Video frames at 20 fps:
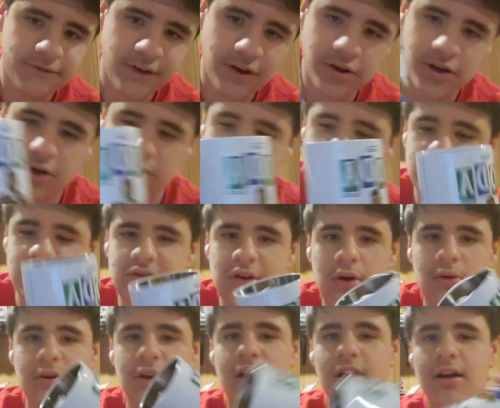Funko
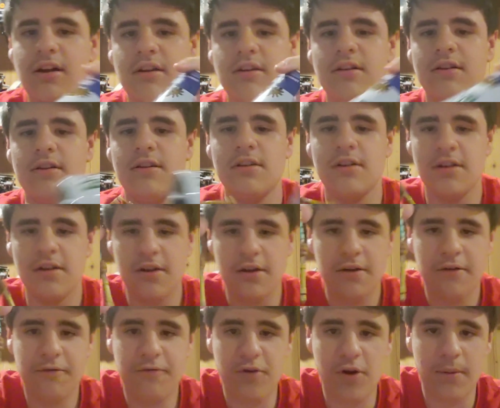Soda
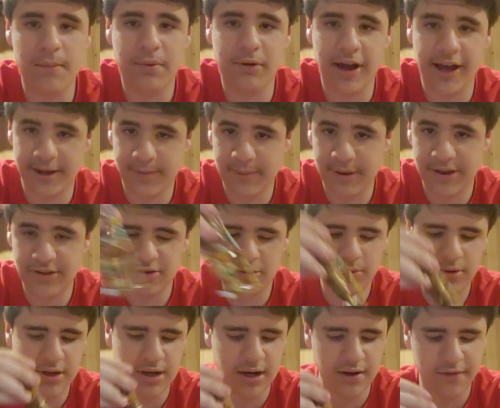from Black Panther
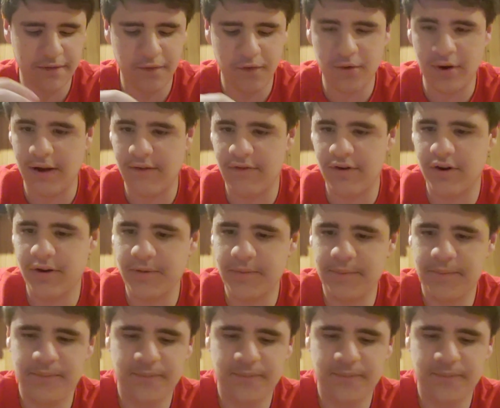Wakanda Forever.